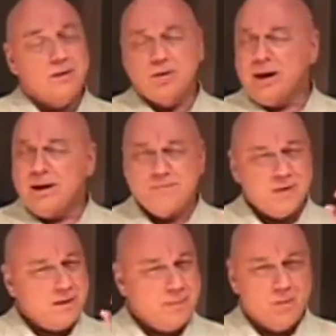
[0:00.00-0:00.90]
You can't
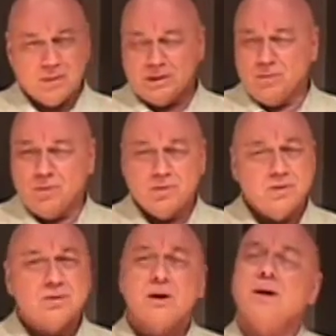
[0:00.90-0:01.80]
think about what they want. You
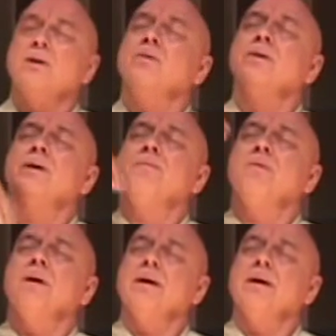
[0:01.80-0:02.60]
just got to go in there and